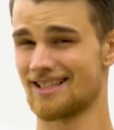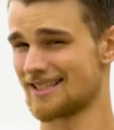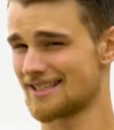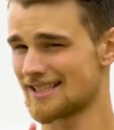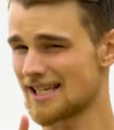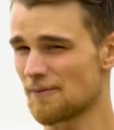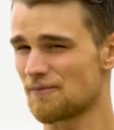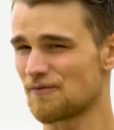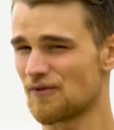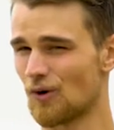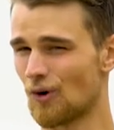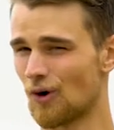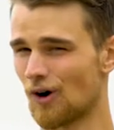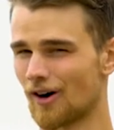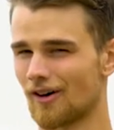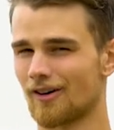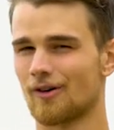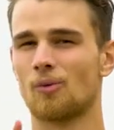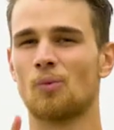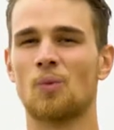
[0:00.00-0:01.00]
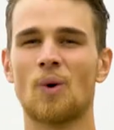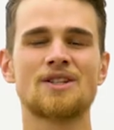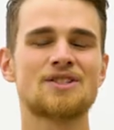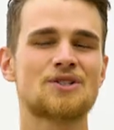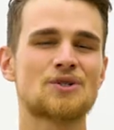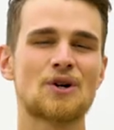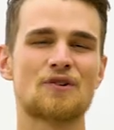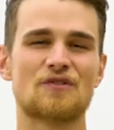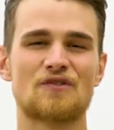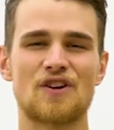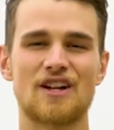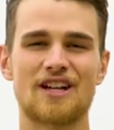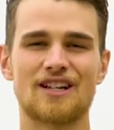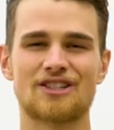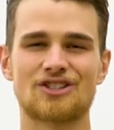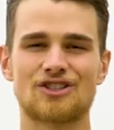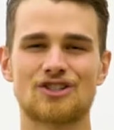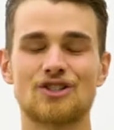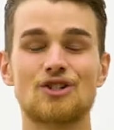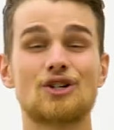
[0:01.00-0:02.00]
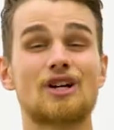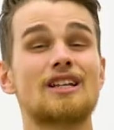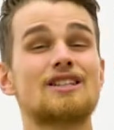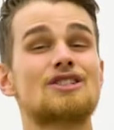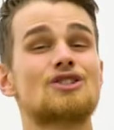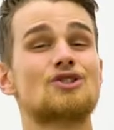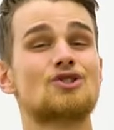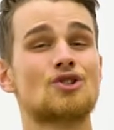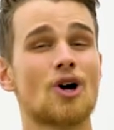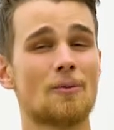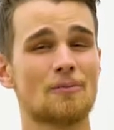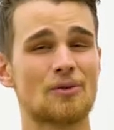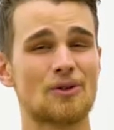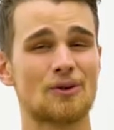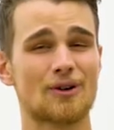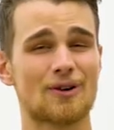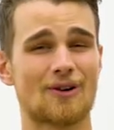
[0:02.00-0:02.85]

Step four, once you are finished, you can stop the